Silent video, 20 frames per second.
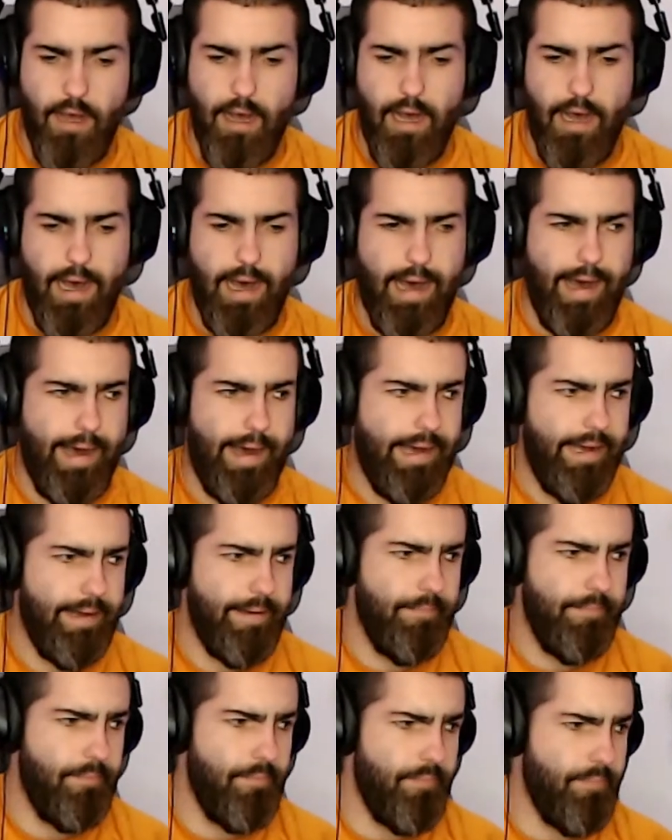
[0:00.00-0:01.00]

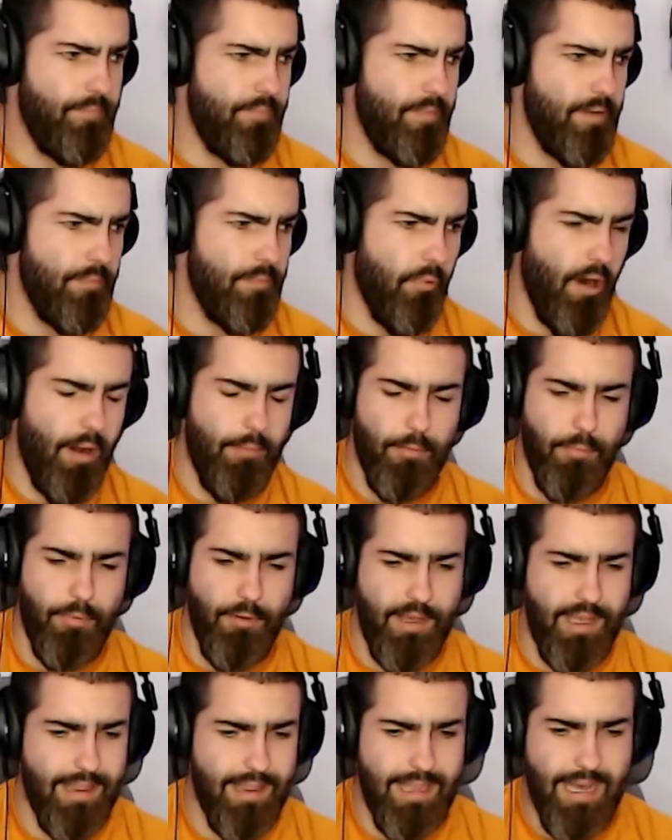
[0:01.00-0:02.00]

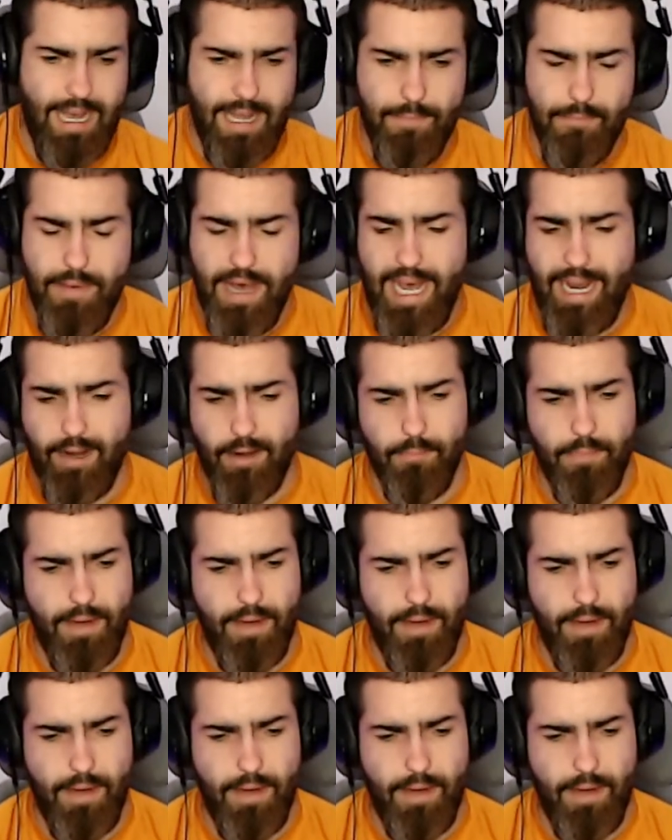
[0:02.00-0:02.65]
probably a linebacker,